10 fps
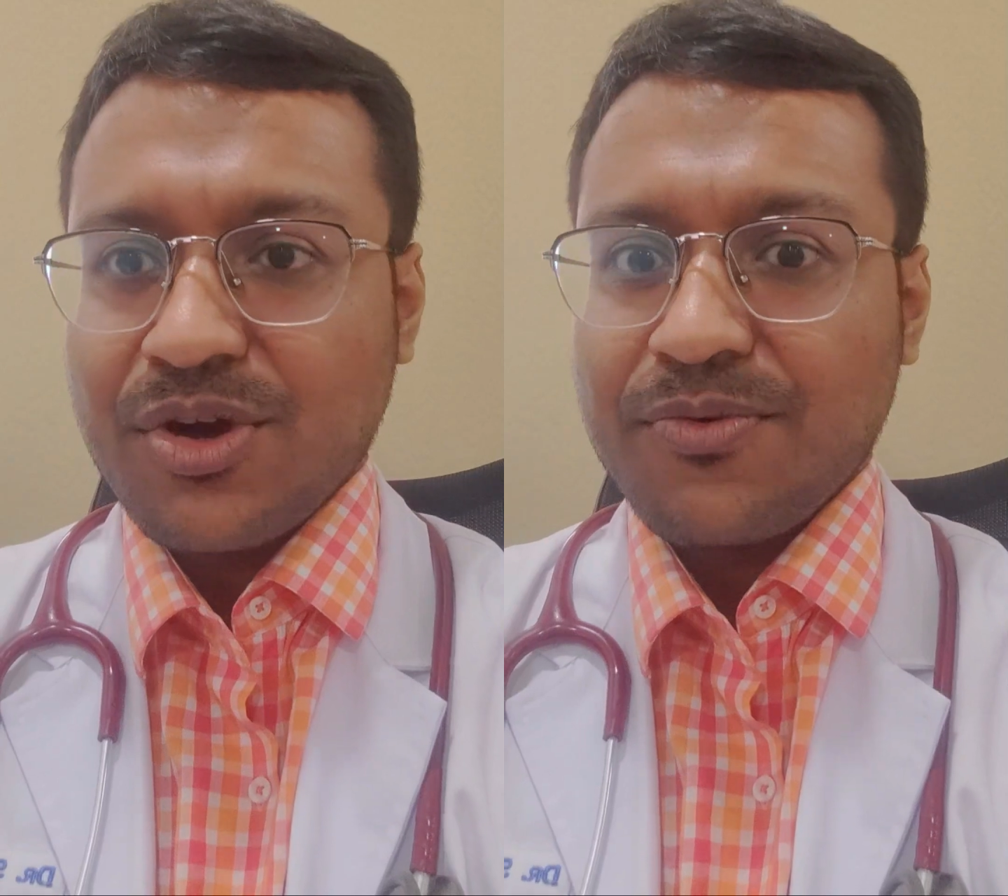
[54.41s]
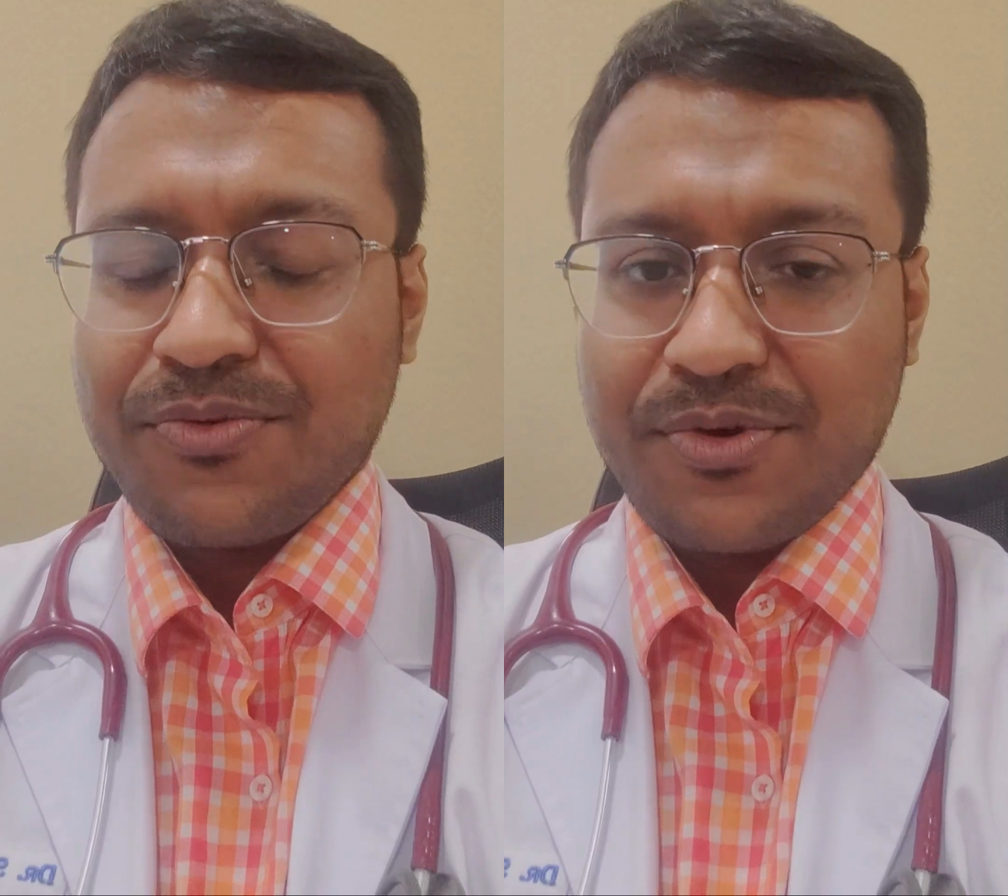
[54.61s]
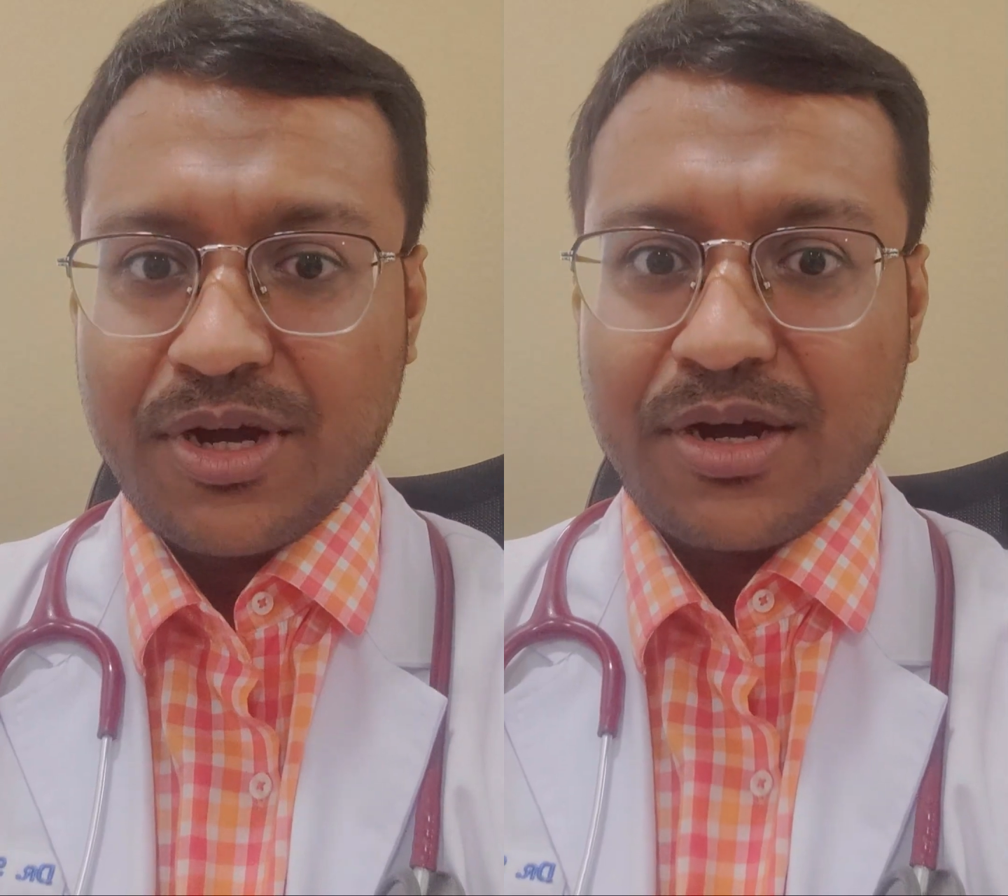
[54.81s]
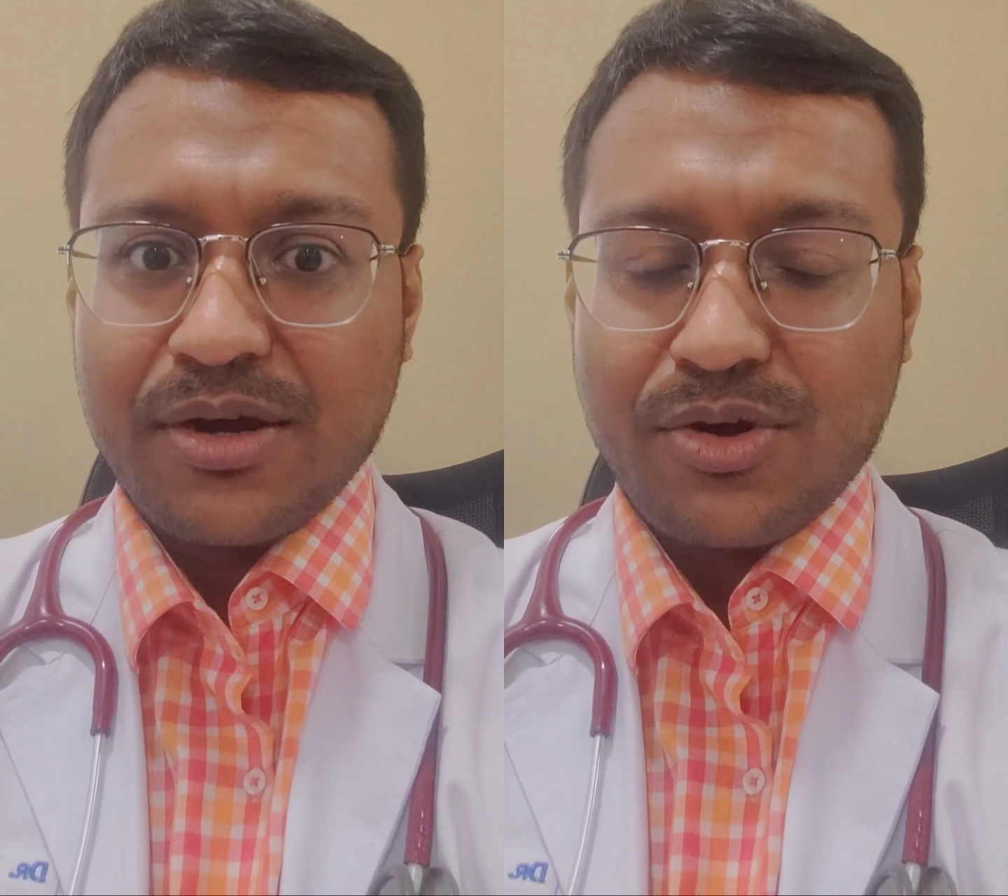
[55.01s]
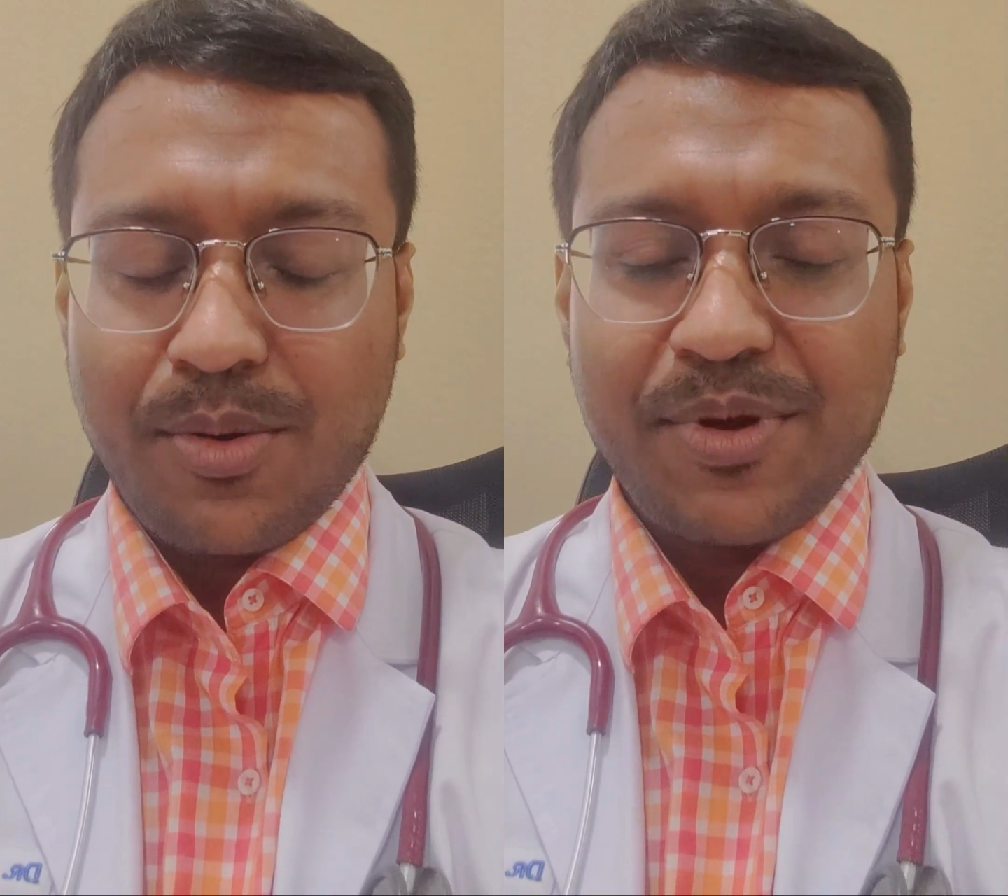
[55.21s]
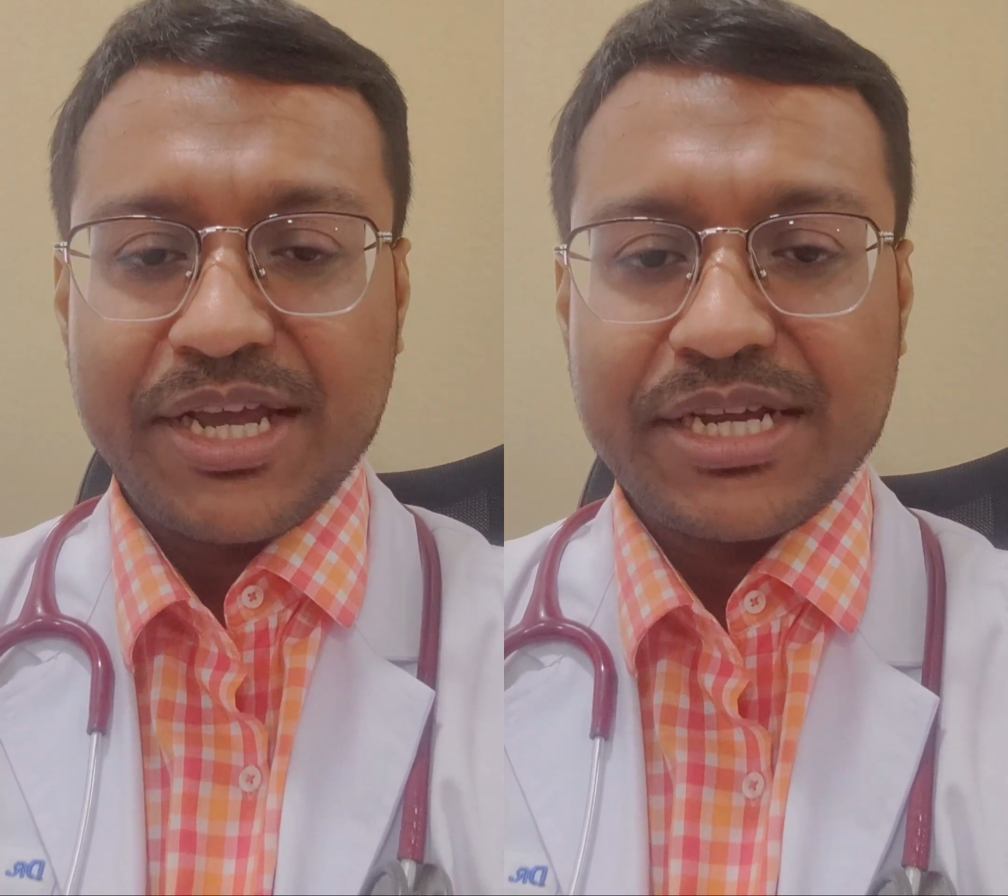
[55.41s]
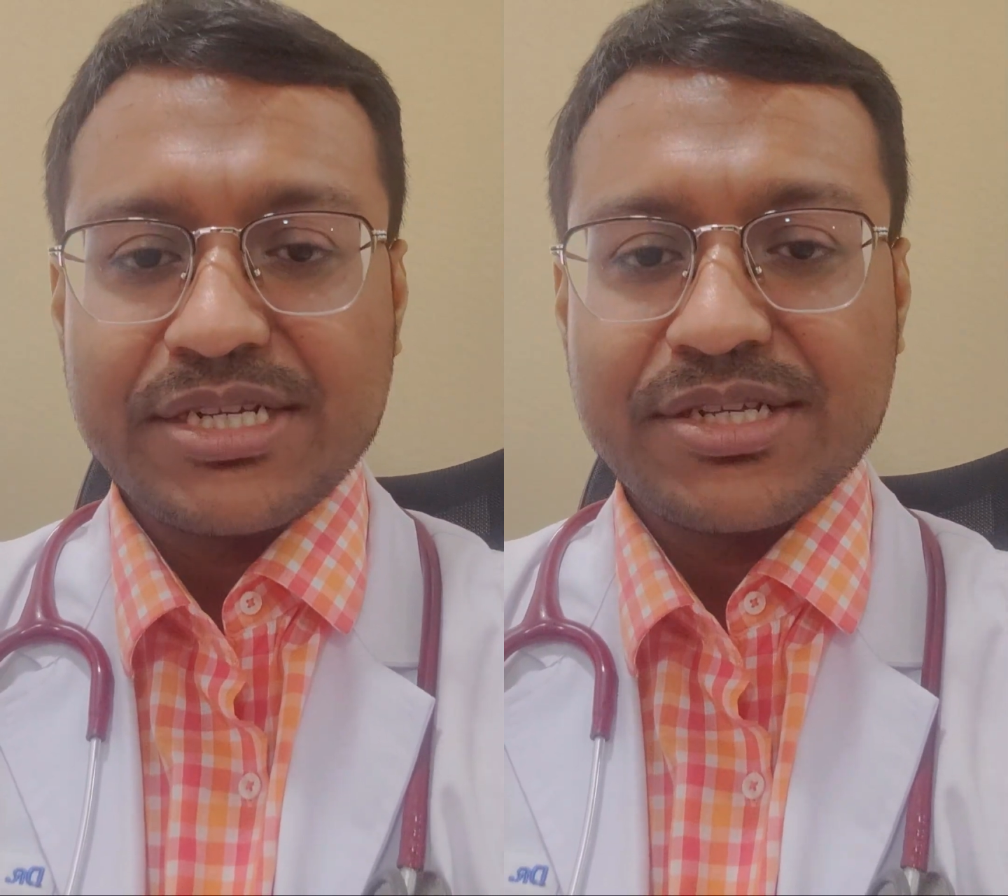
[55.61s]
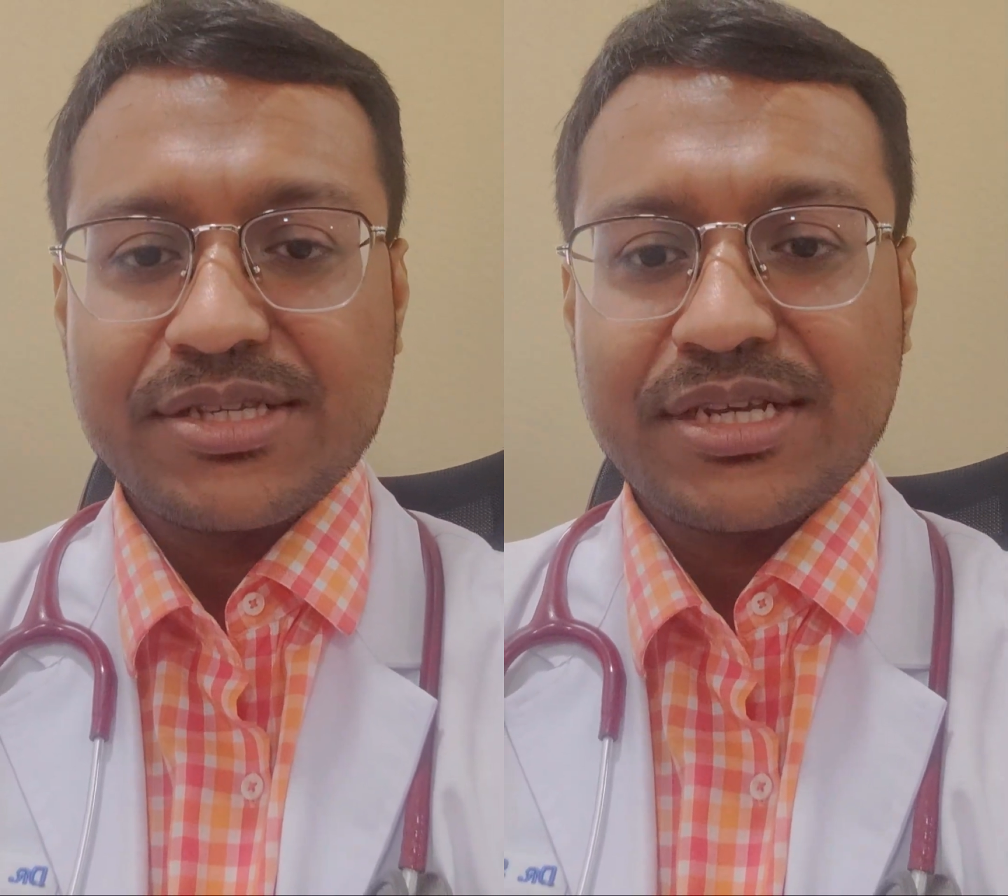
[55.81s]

of complications